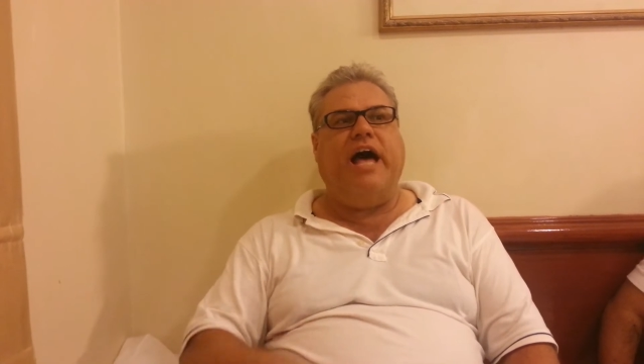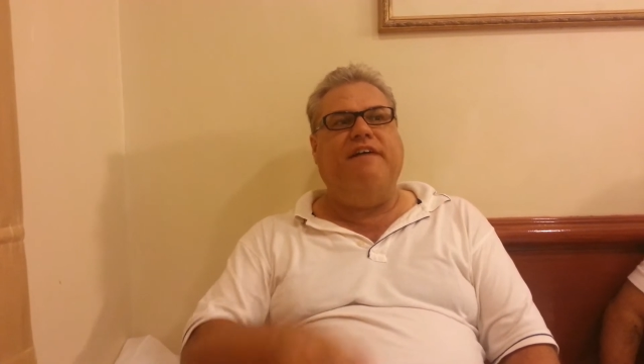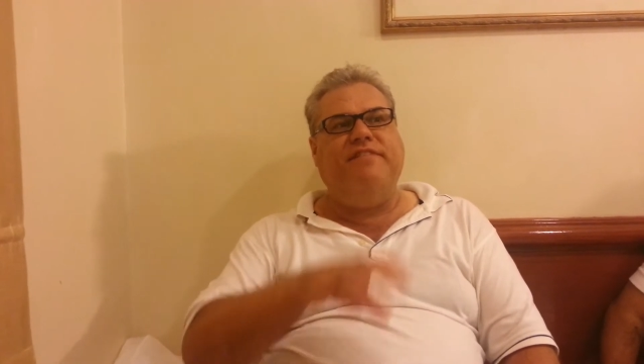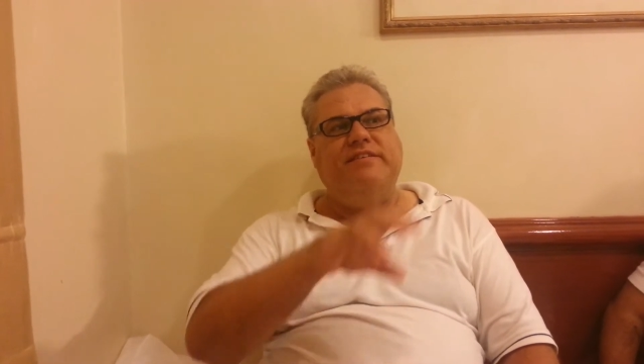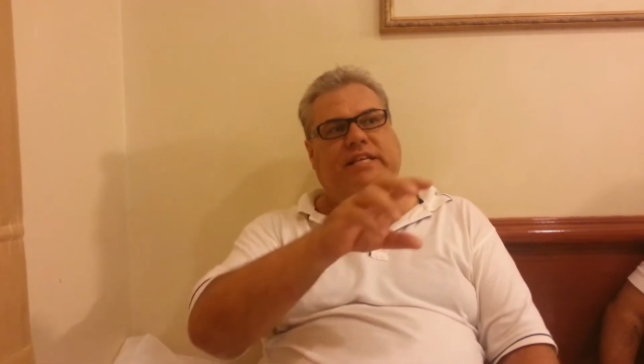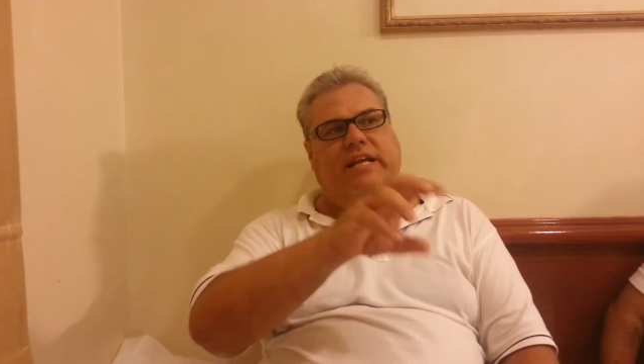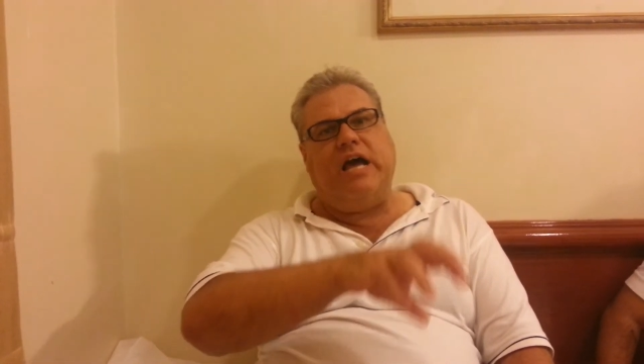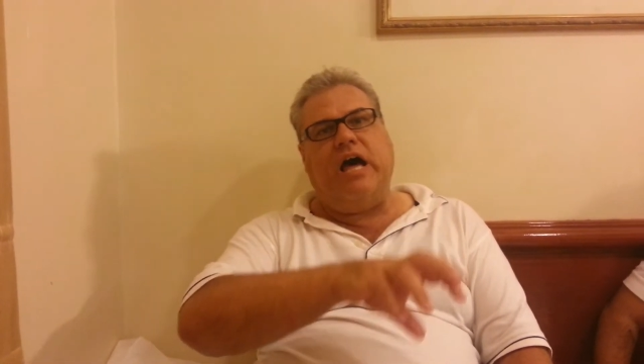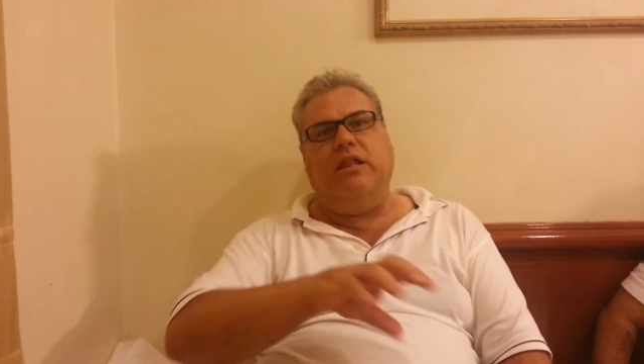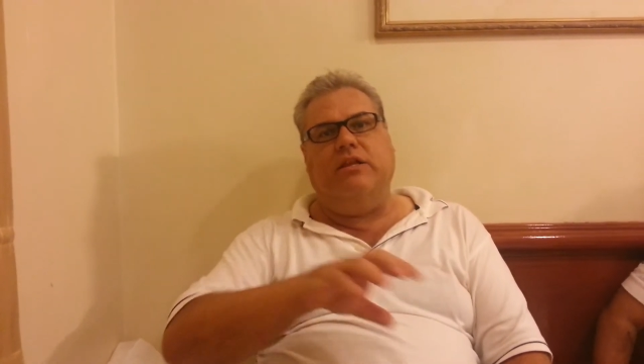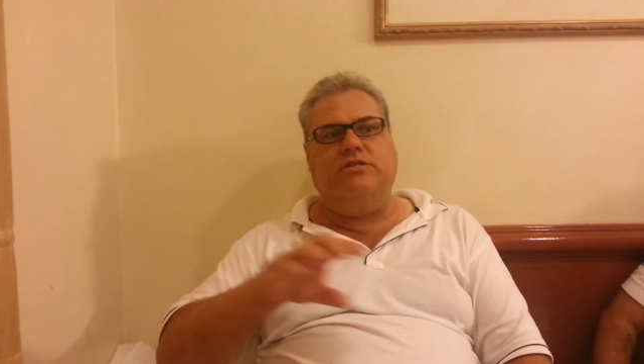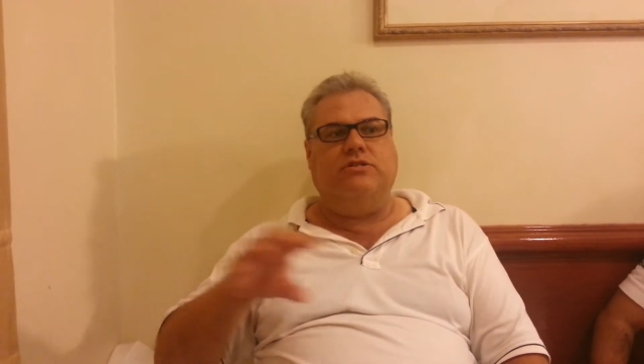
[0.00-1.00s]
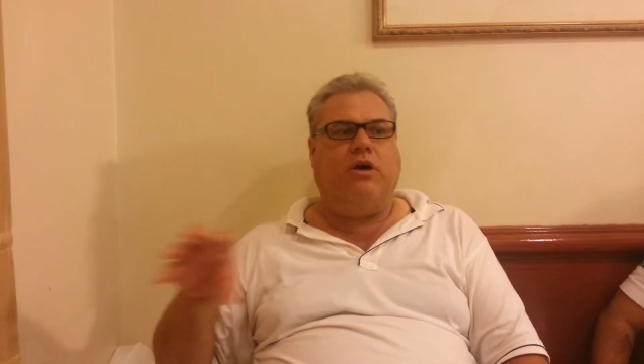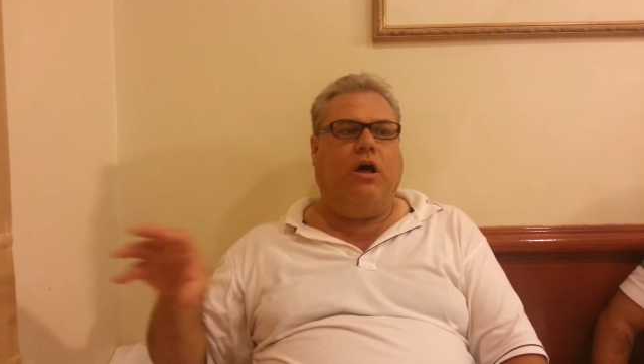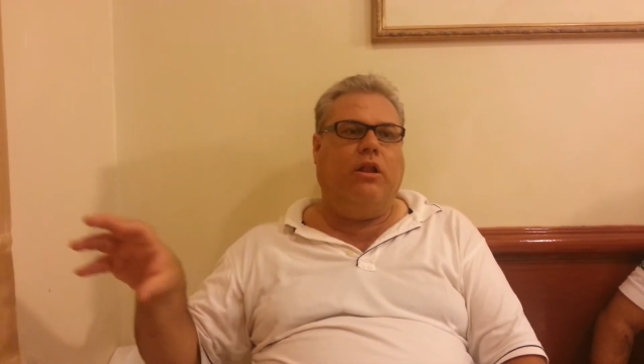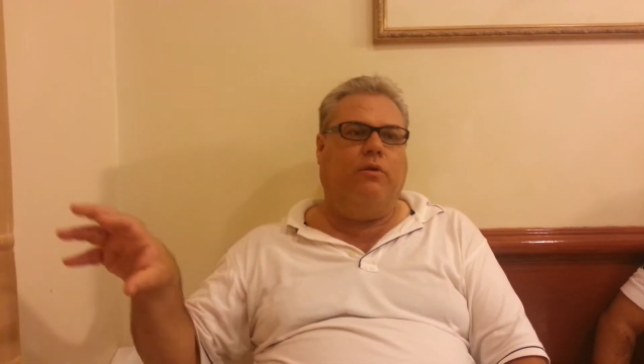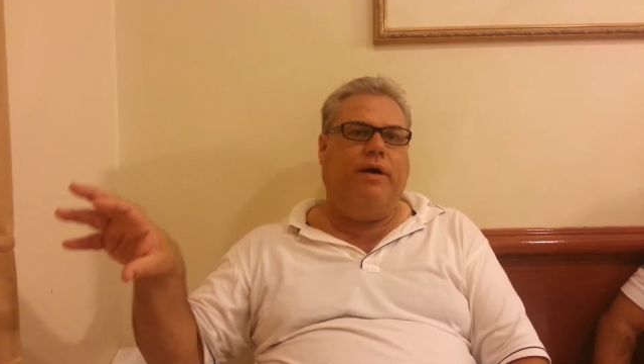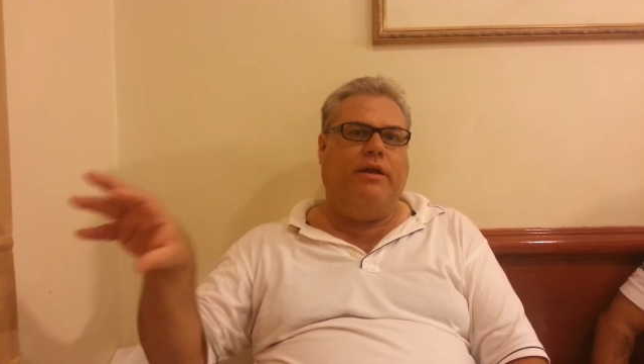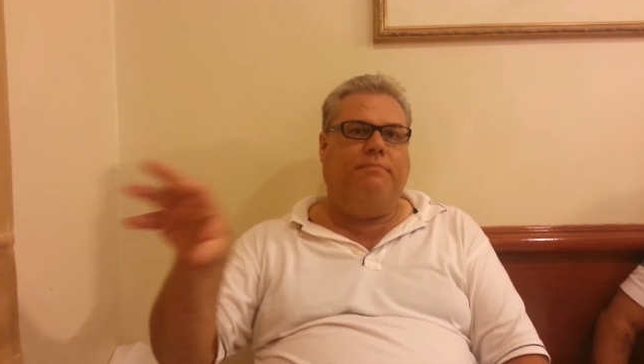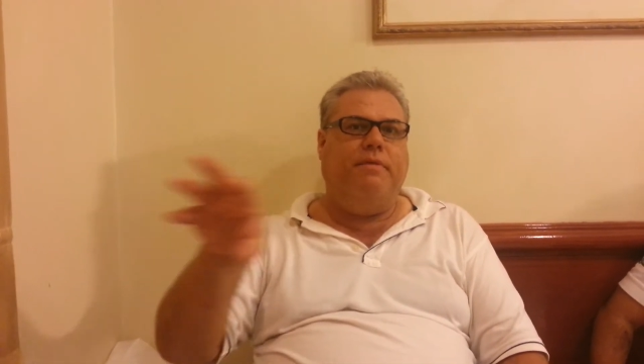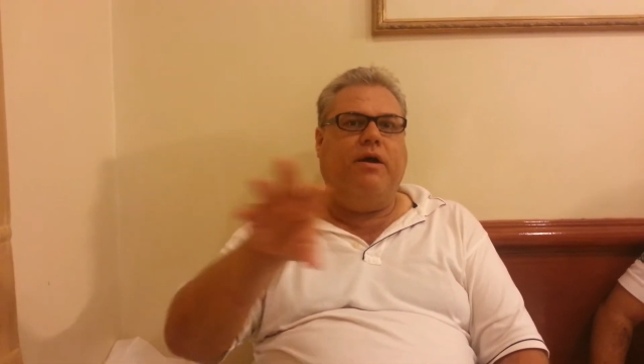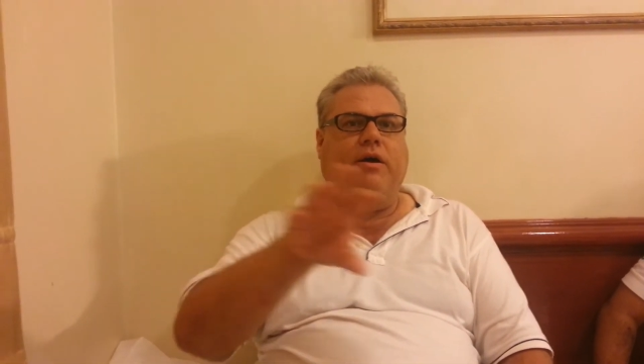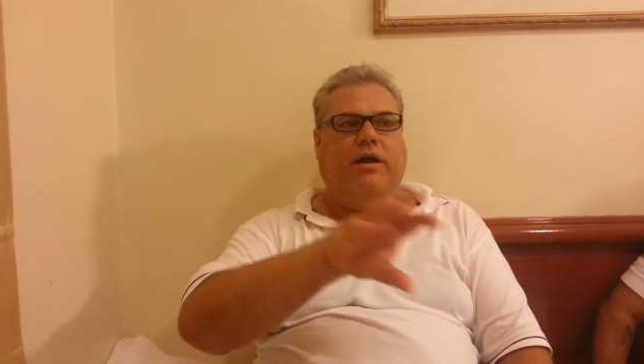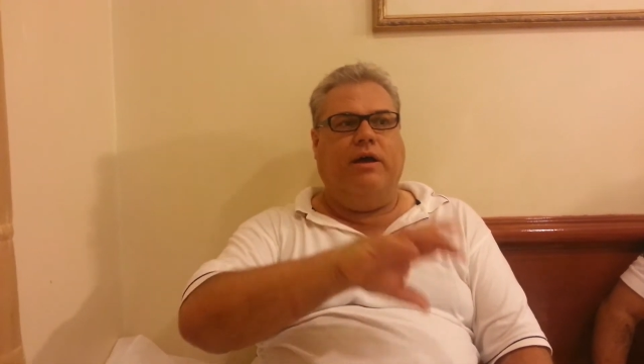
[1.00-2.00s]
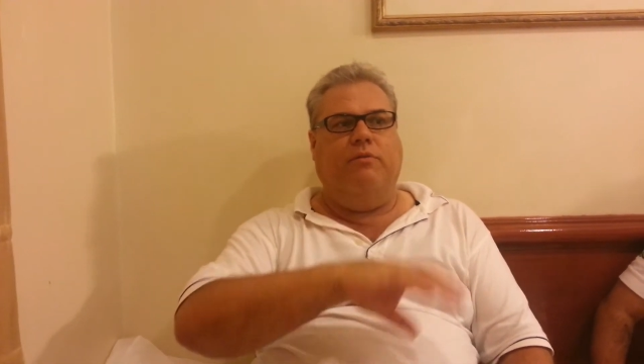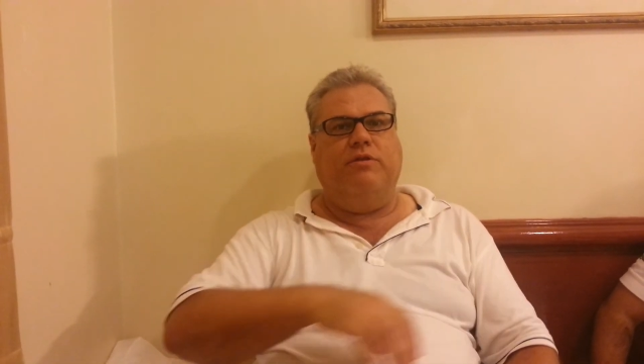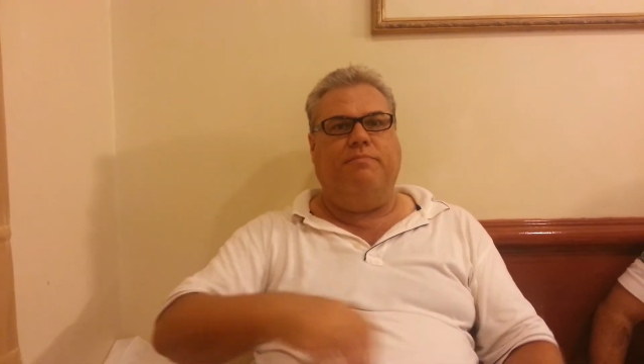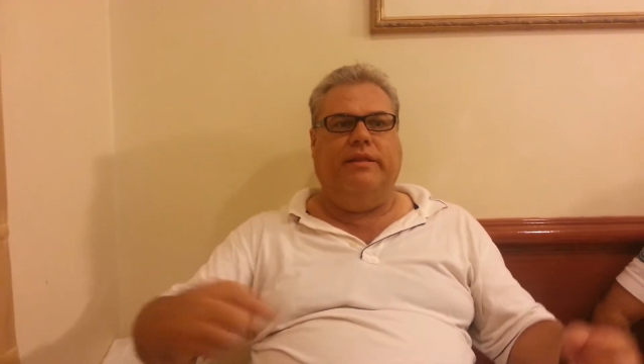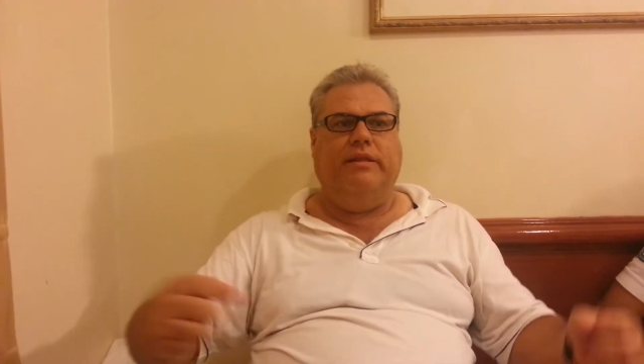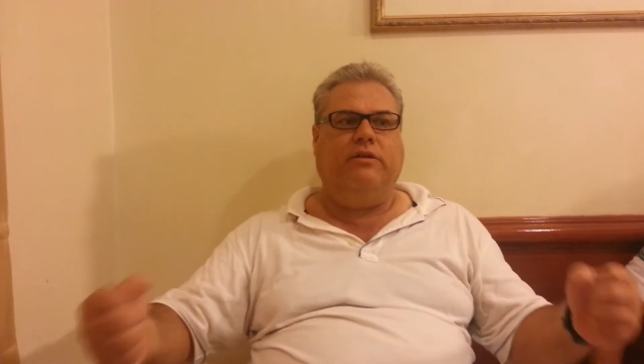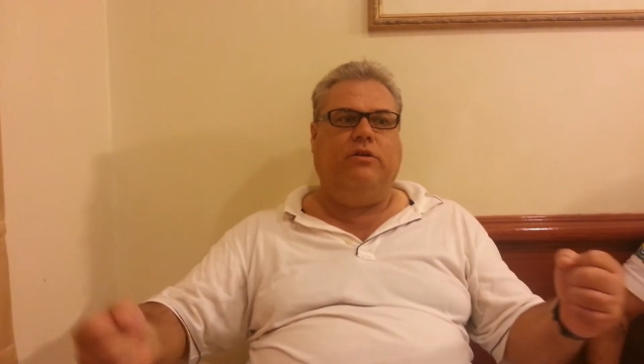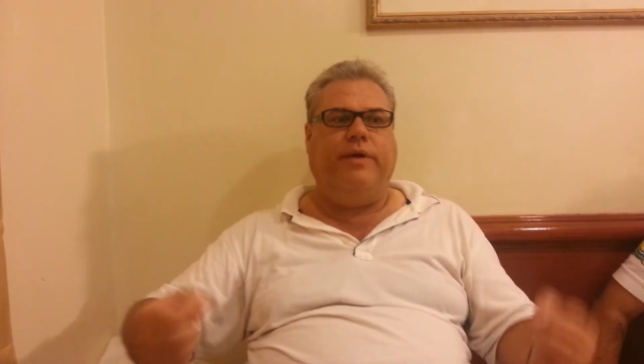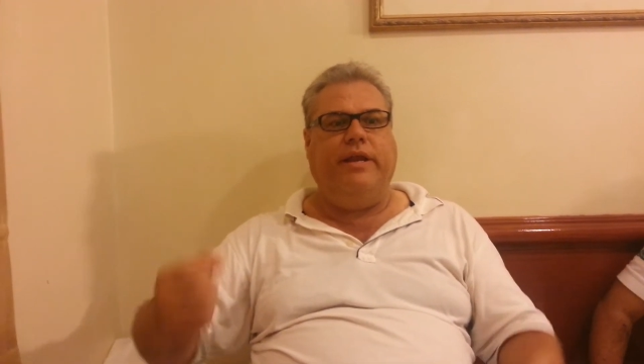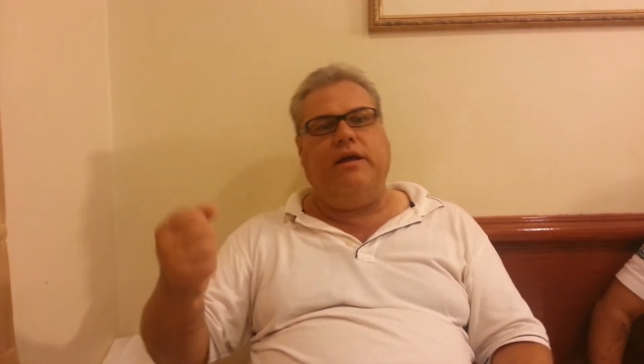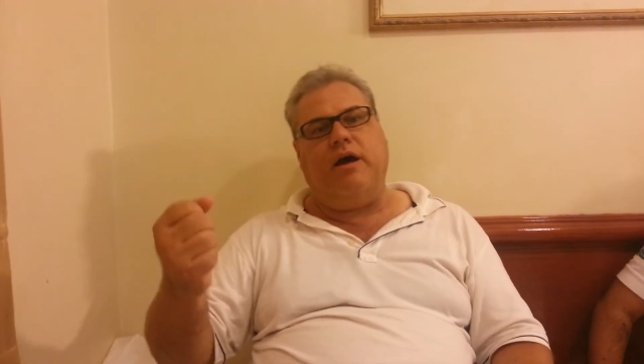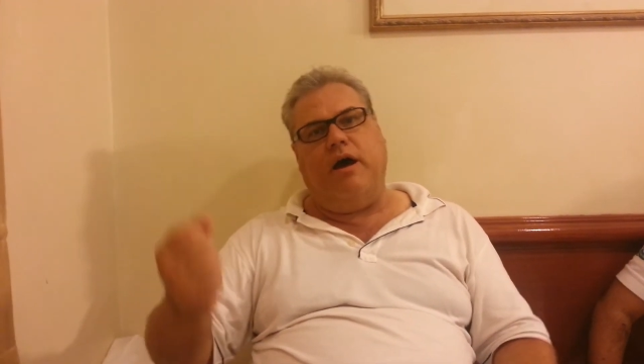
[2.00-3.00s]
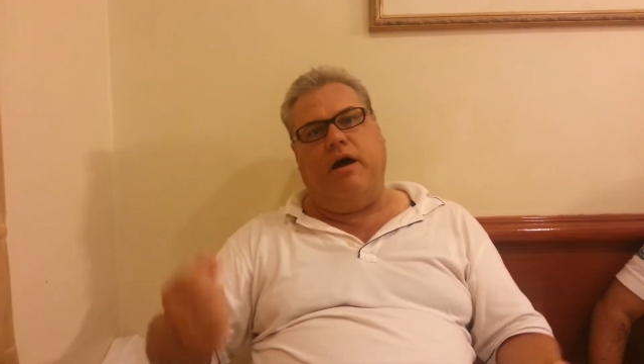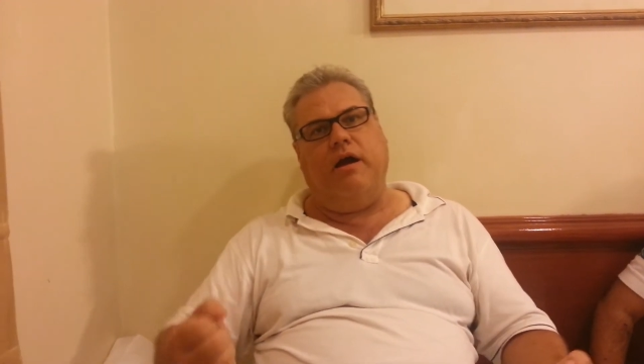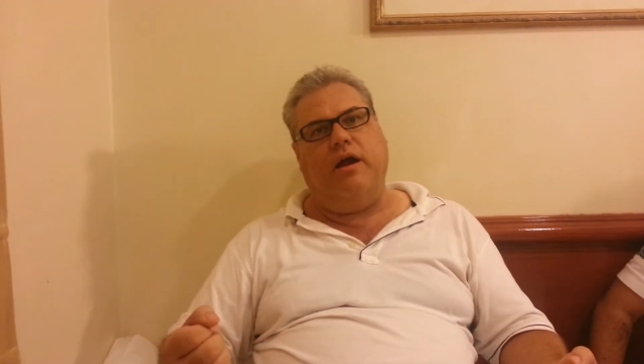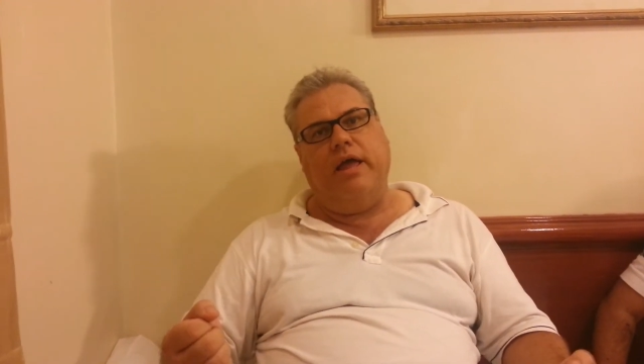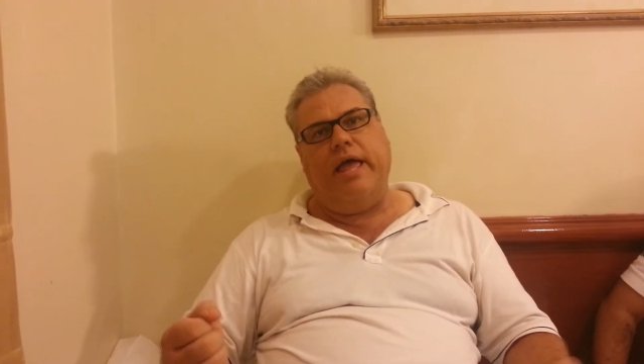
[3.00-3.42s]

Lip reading: I visited colleges all around America with my little green car